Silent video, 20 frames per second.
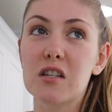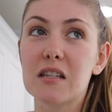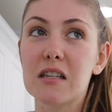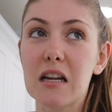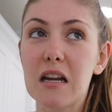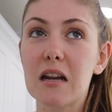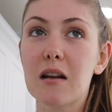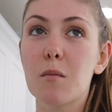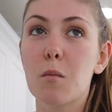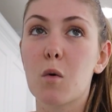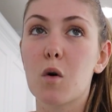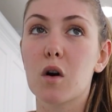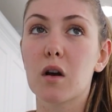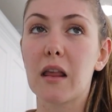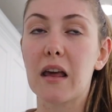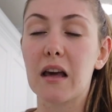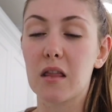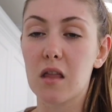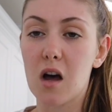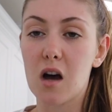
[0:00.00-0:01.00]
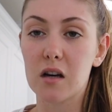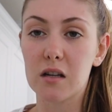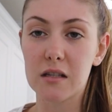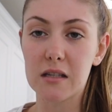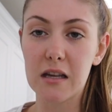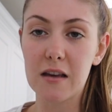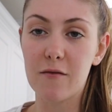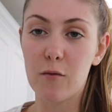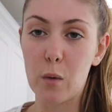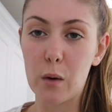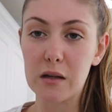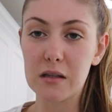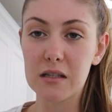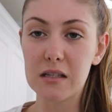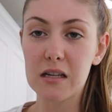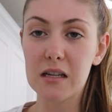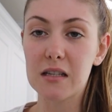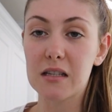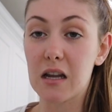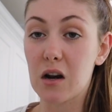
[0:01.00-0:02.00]
just needed more like long sleeve
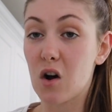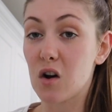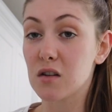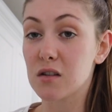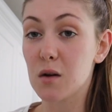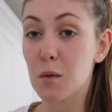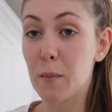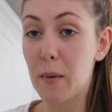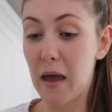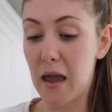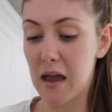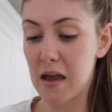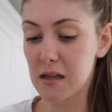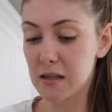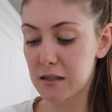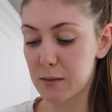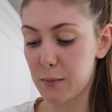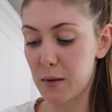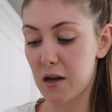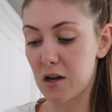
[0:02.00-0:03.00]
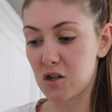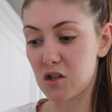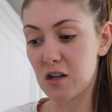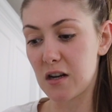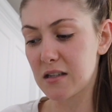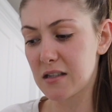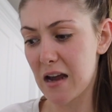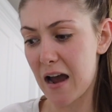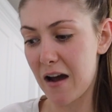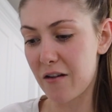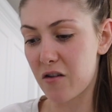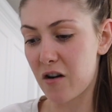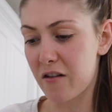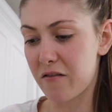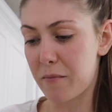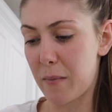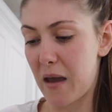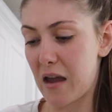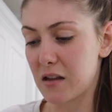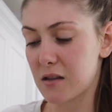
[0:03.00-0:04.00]
onesies and also pants because she doesn't have
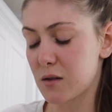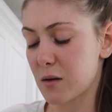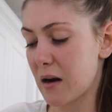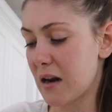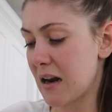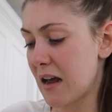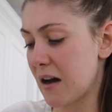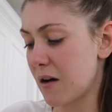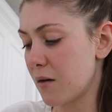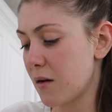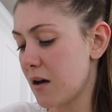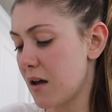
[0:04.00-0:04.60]
enough pants right now.